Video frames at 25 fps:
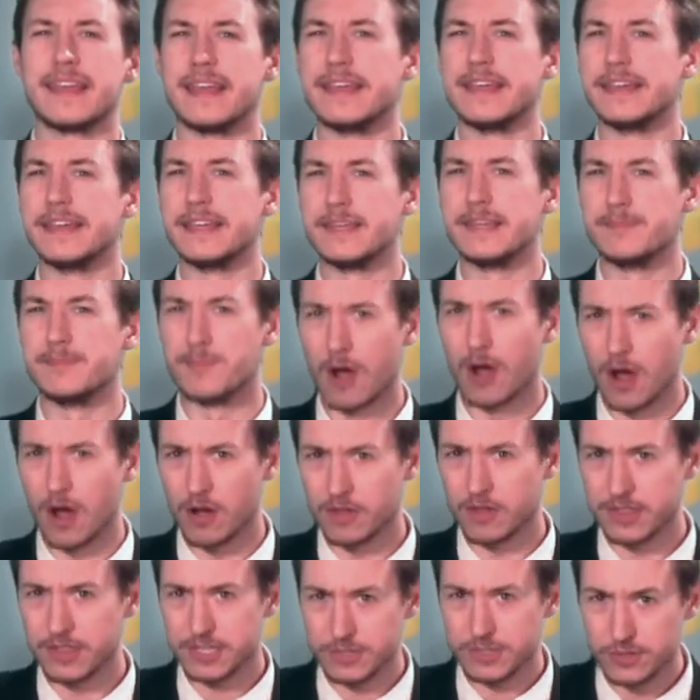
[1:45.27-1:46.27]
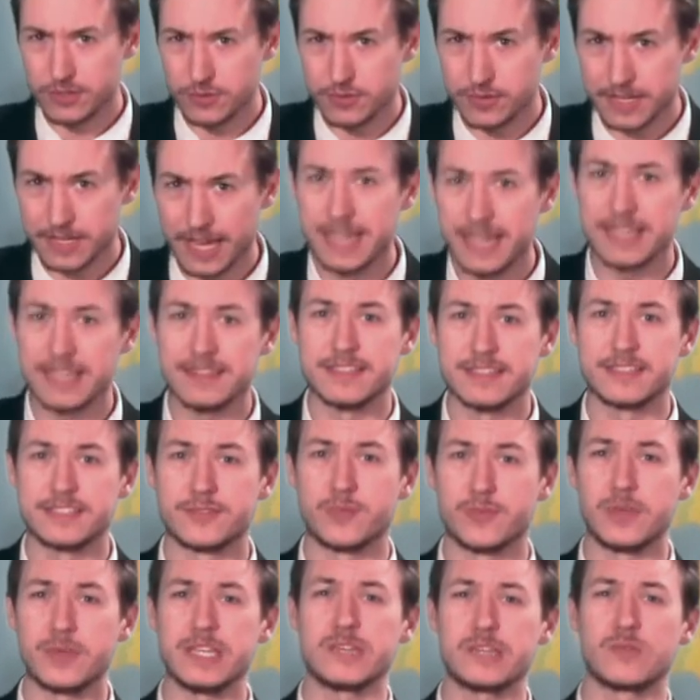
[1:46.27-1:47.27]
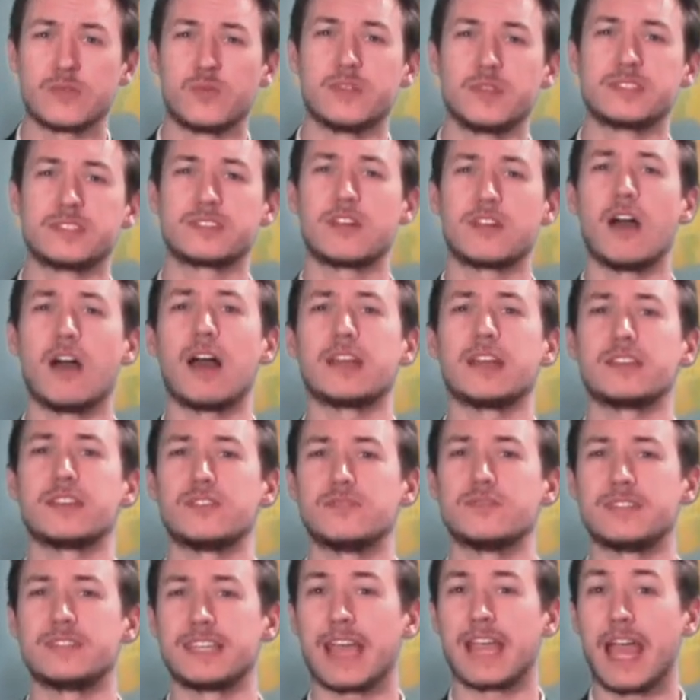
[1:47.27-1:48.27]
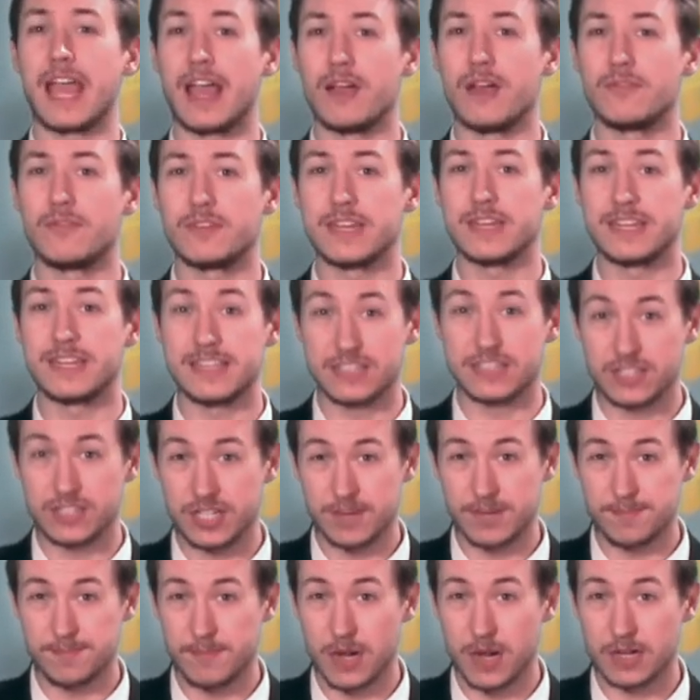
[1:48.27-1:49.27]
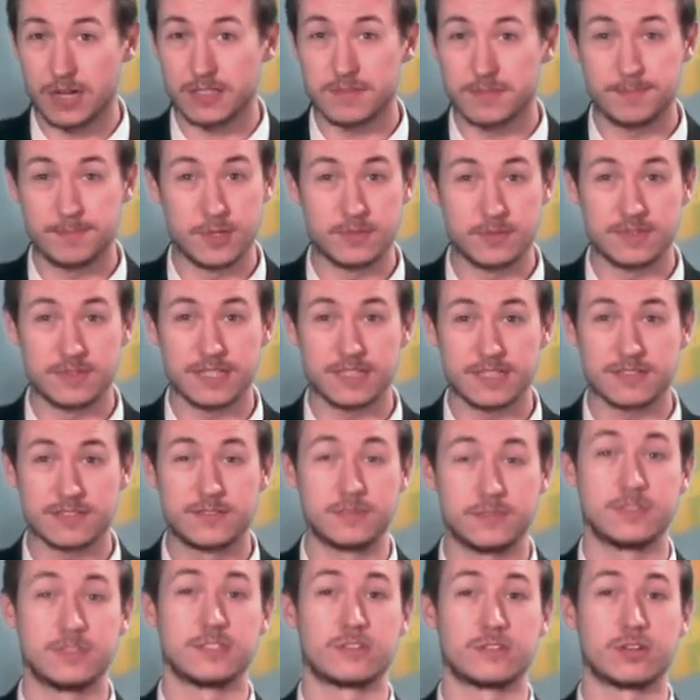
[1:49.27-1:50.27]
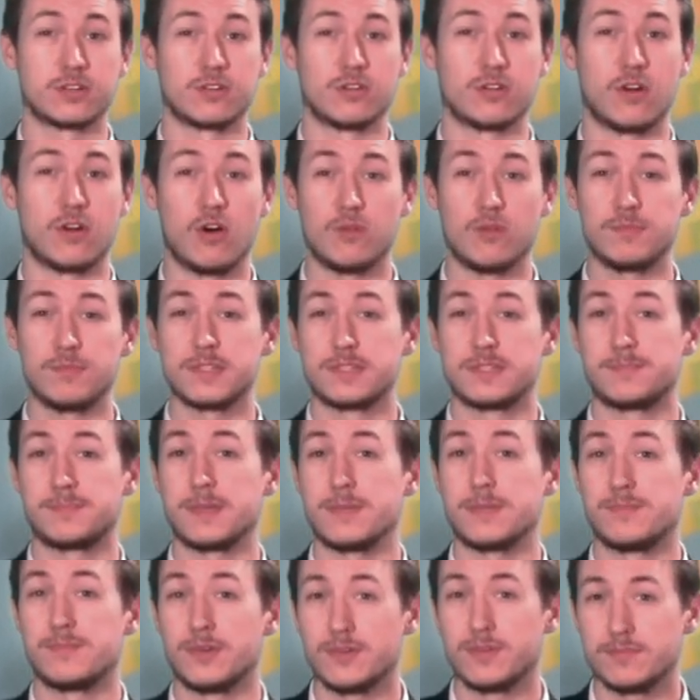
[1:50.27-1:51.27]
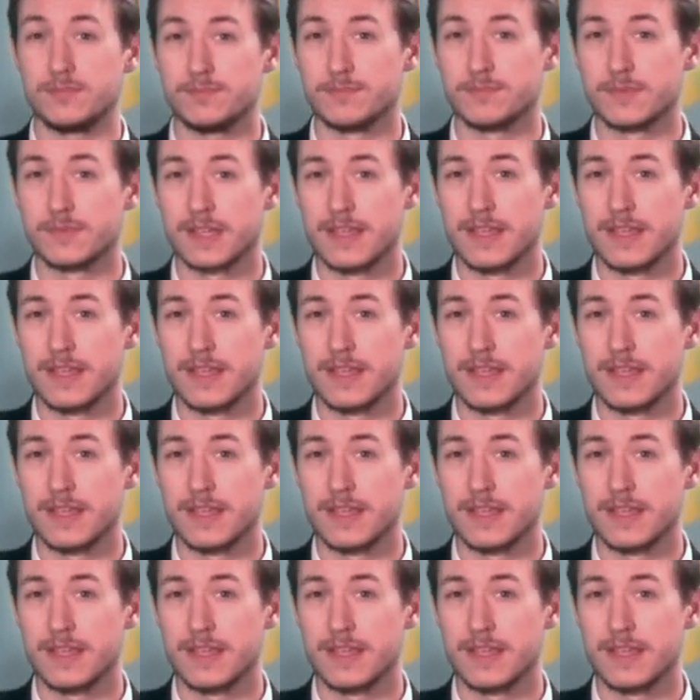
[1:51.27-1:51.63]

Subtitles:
A mall in the UK this week was caught using Alvin and the Chipmunks music to deter homeless people.